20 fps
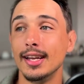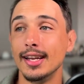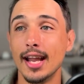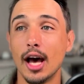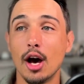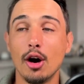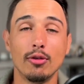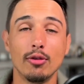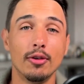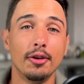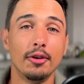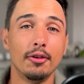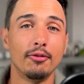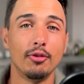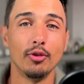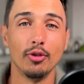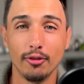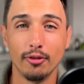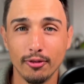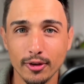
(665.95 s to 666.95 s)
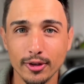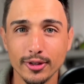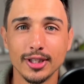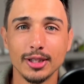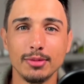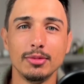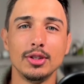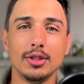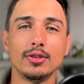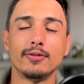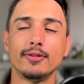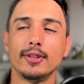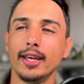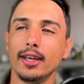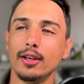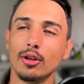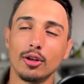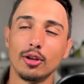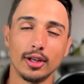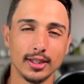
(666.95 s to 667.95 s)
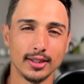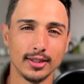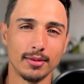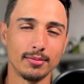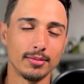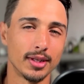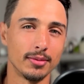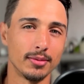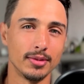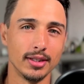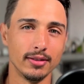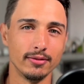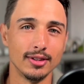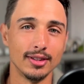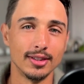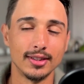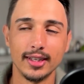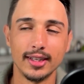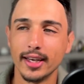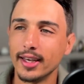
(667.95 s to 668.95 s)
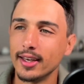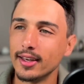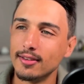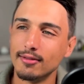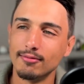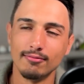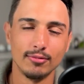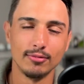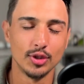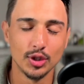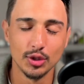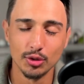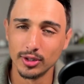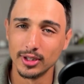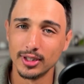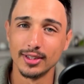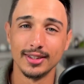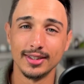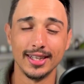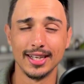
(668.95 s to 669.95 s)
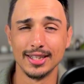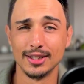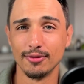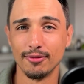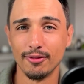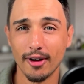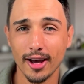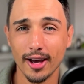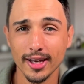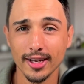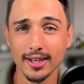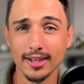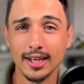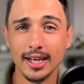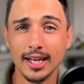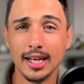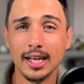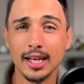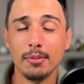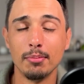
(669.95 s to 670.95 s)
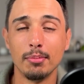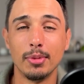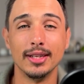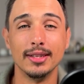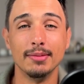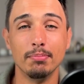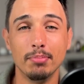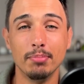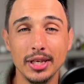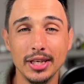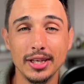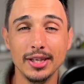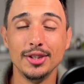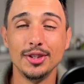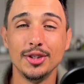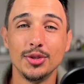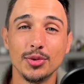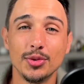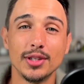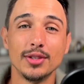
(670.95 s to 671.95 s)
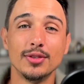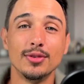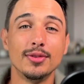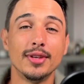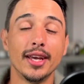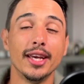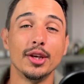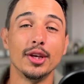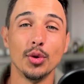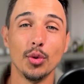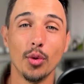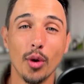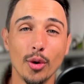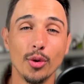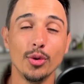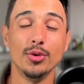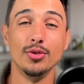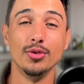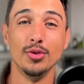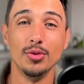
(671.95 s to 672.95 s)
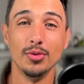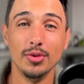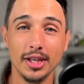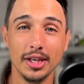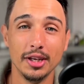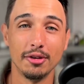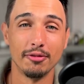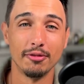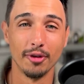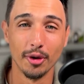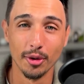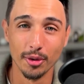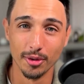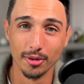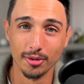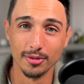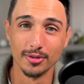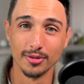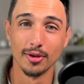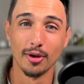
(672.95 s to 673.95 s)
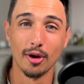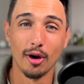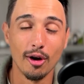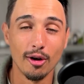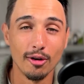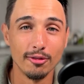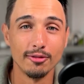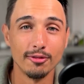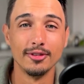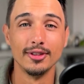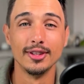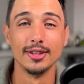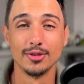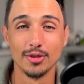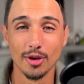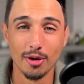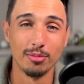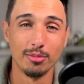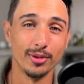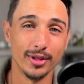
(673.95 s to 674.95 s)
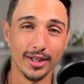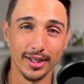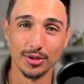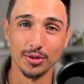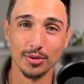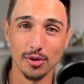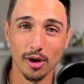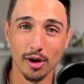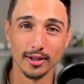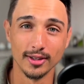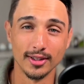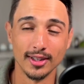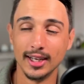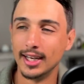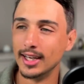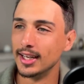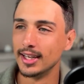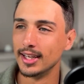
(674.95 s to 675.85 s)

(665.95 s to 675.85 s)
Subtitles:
Now, for the first image of Takealot, and sometimes even the second, sure, that's fine, but be sure to take your own unique photos of the sample that you got.